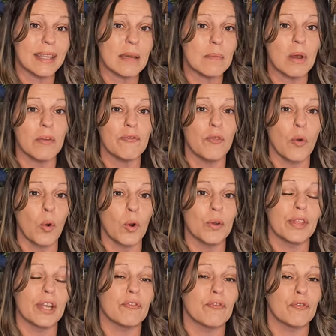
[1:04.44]
them
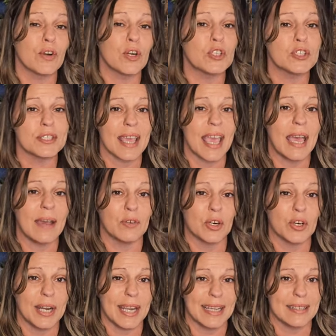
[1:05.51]
for their first
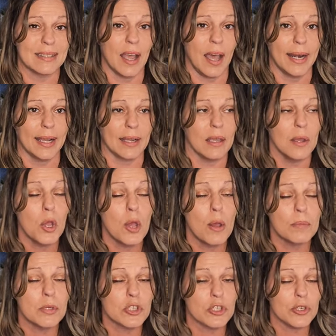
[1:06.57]
ever exotic.
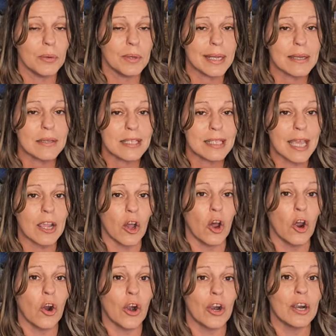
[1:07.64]
But you know what else they
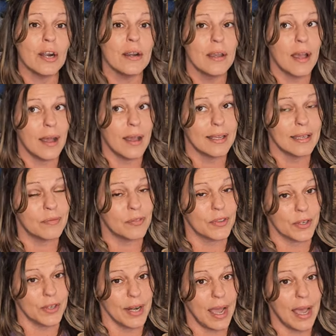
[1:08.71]
are? If
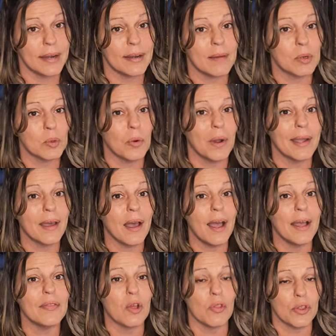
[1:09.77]
they're not number one
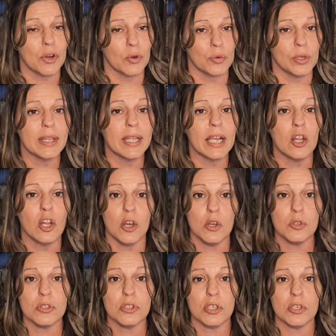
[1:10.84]
on, they're really
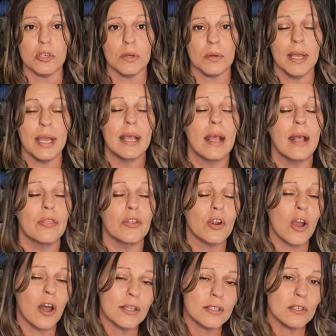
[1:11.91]
close to.
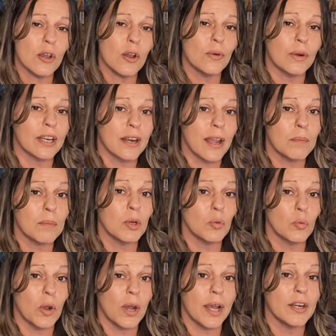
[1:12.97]
They're also number
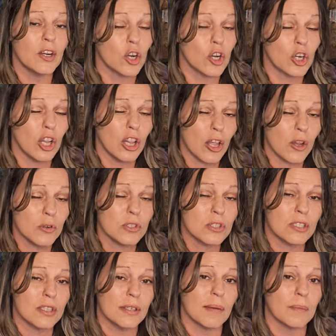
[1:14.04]
one or
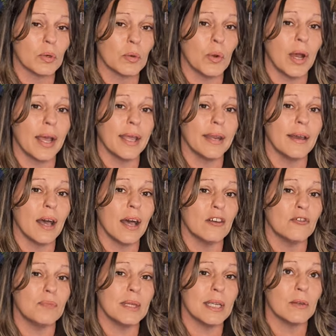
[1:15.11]
close to number one
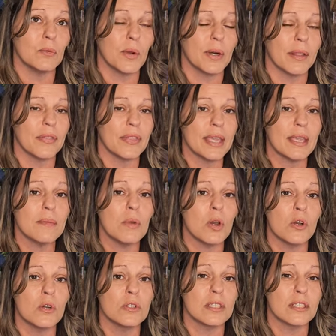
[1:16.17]
of being one of the
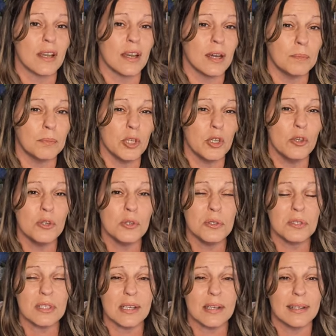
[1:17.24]
most
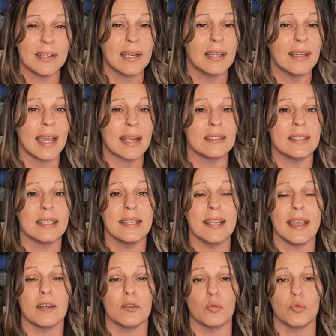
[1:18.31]
abused,
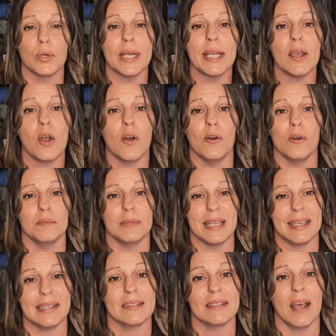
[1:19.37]
neglected, and rehomed
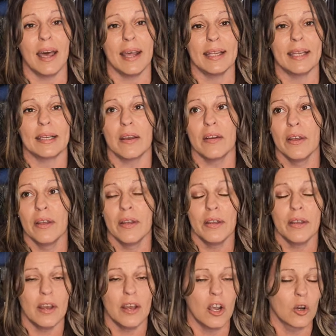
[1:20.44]
exotic
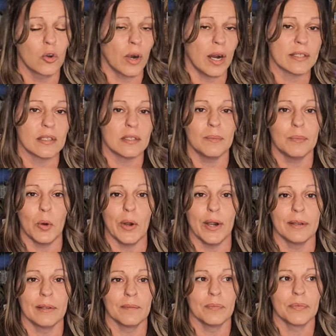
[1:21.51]
across the
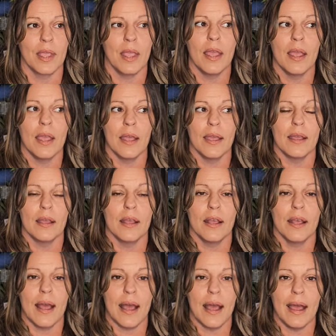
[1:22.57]
board.
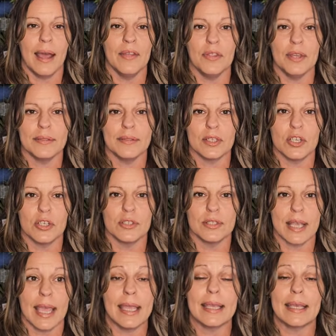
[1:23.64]
I think
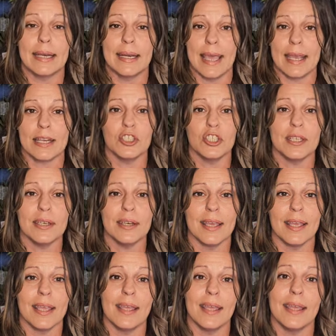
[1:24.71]
there's a
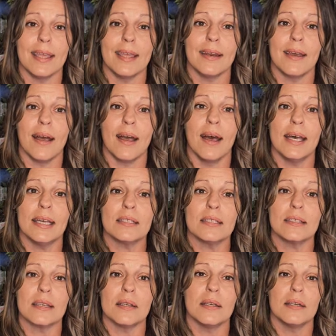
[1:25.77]
connection in us